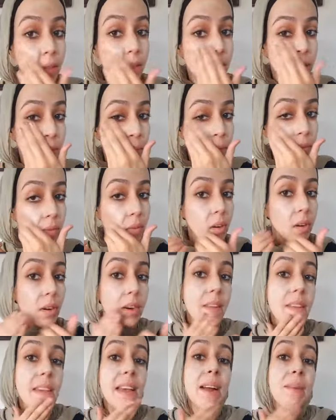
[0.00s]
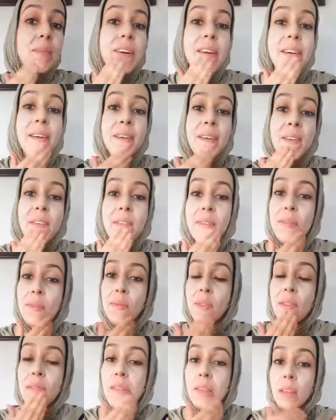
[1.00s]
this before on camera.
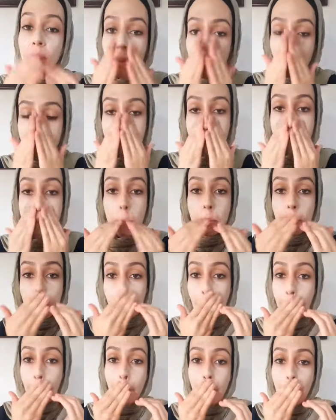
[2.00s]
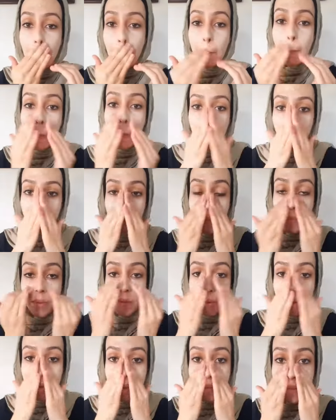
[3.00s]
But I hope you
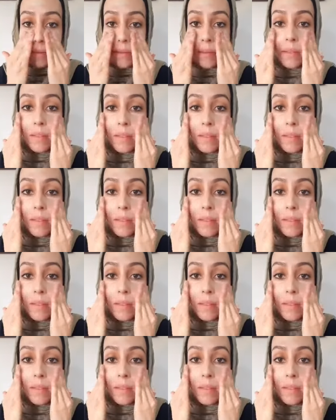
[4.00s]
guys